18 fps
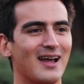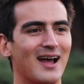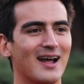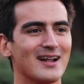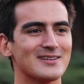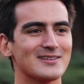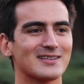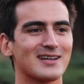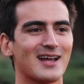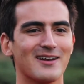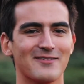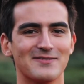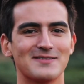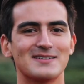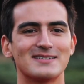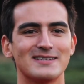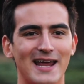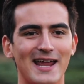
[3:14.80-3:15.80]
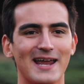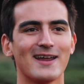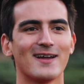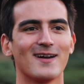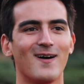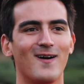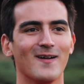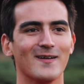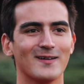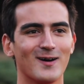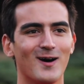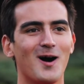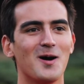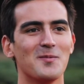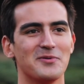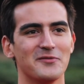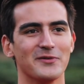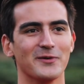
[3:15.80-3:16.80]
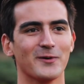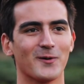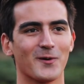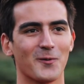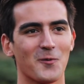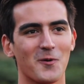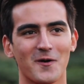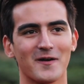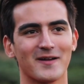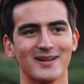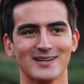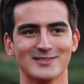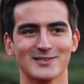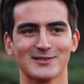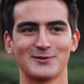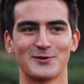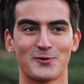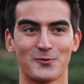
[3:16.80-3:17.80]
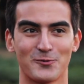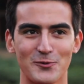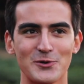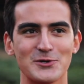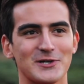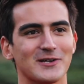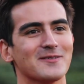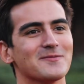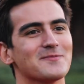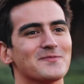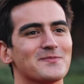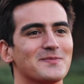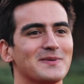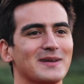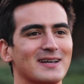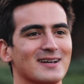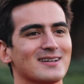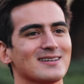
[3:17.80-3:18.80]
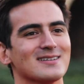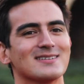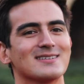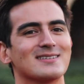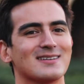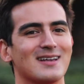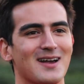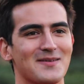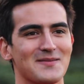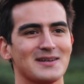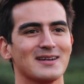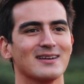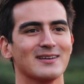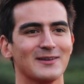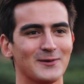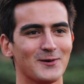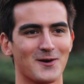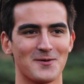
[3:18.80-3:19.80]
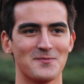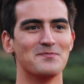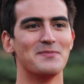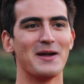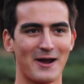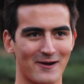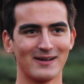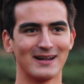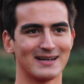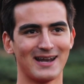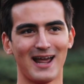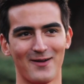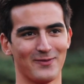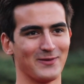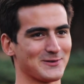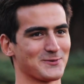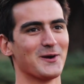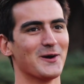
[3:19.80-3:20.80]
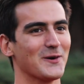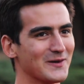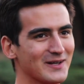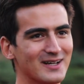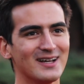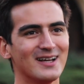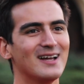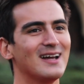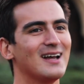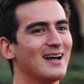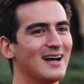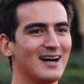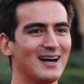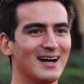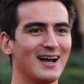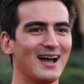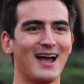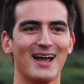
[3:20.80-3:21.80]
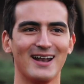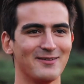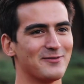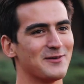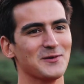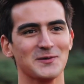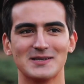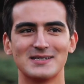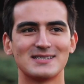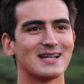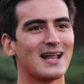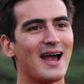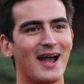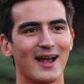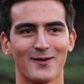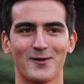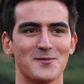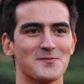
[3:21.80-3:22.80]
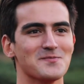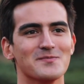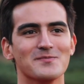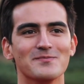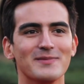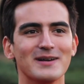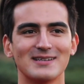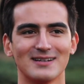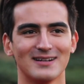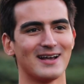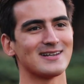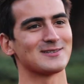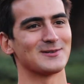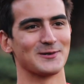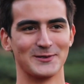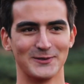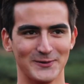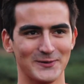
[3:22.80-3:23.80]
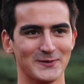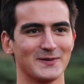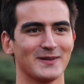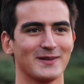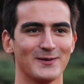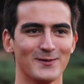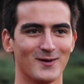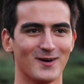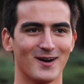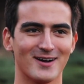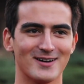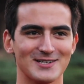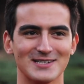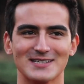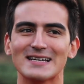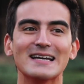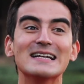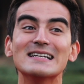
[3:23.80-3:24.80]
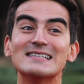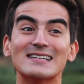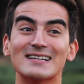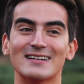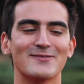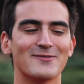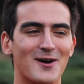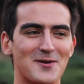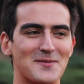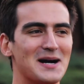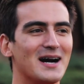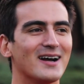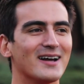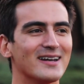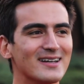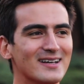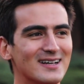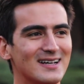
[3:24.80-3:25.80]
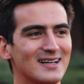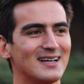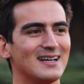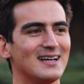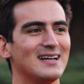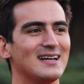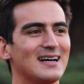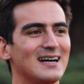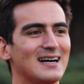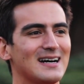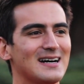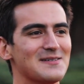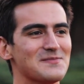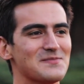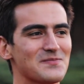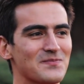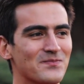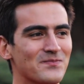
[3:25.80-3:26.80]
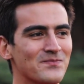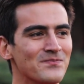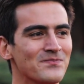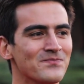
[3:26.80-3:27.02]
and just kind of staying on top of your work is just crucial because I mean you are barreling down this road uh, and if you slack or miss a lesson or two, you are just instantly far behind. Um,